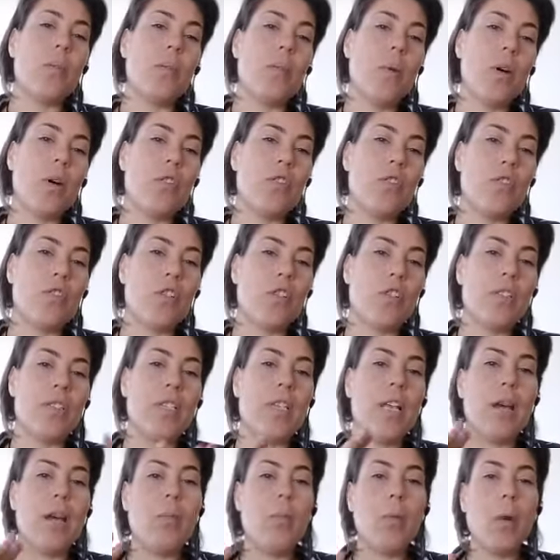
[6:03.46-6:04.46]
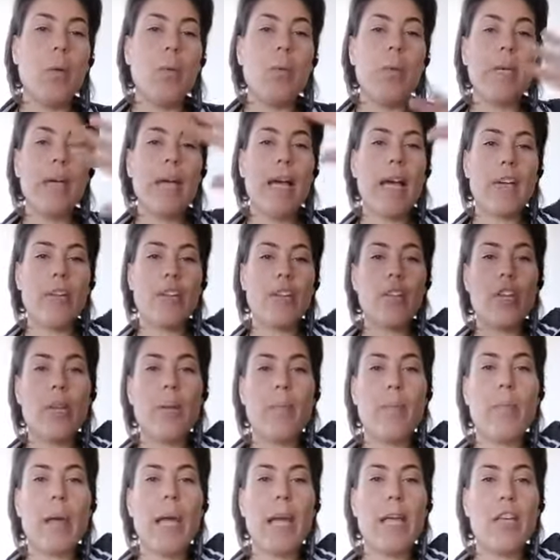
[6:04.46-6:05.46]
postures that we will
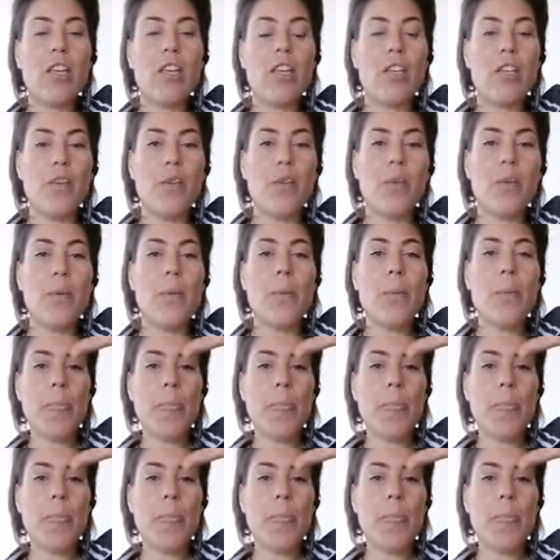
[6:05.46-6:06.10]
actually make you,